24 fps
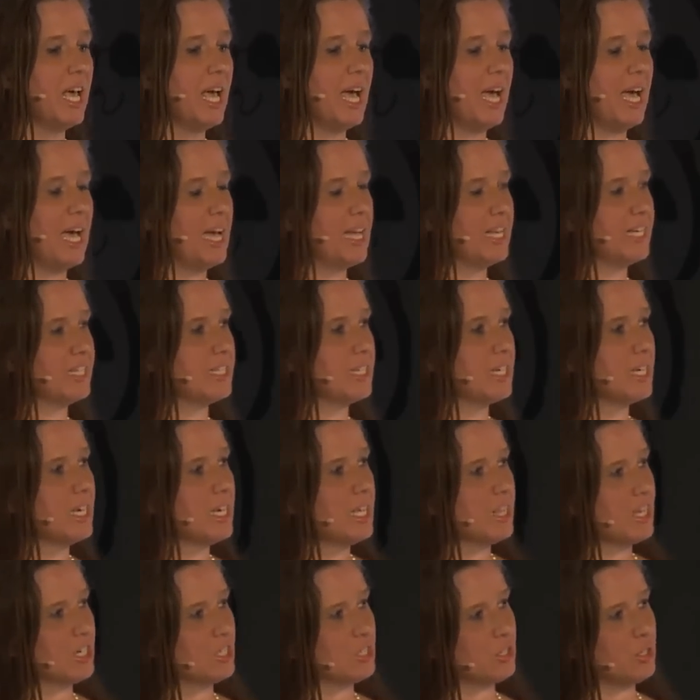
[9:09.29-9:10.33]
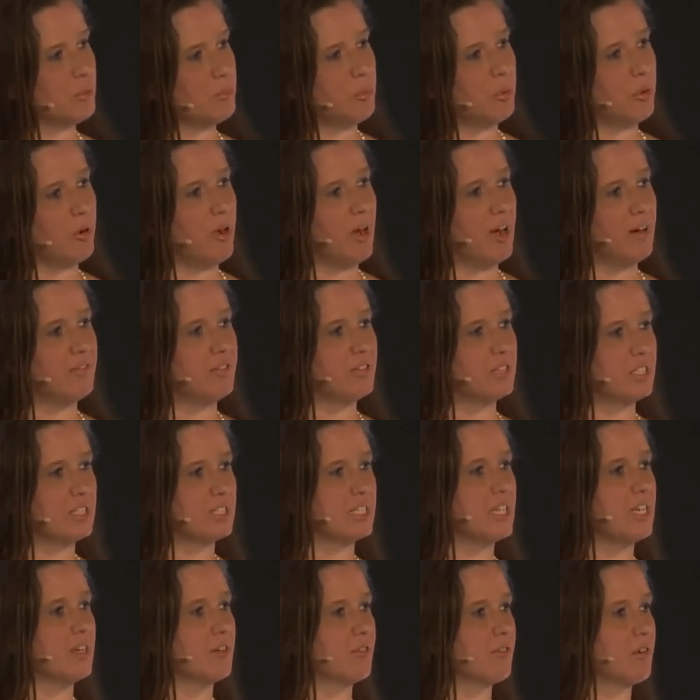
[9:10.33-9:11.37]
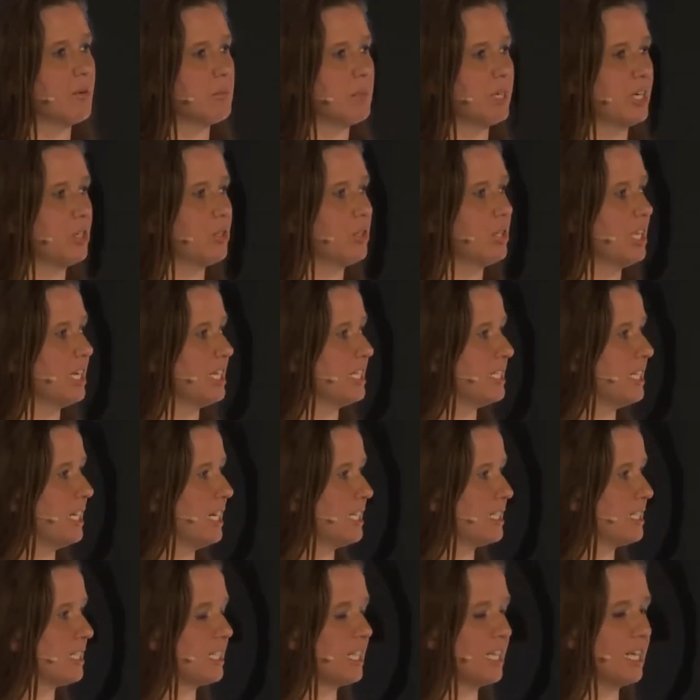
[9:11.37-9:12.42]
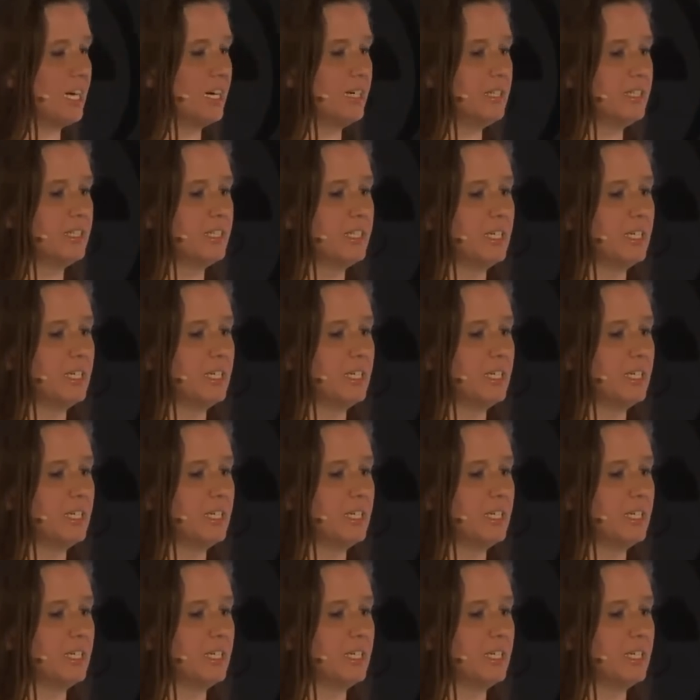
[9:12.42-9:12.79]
And there's a prophecy from Nikola Tesla,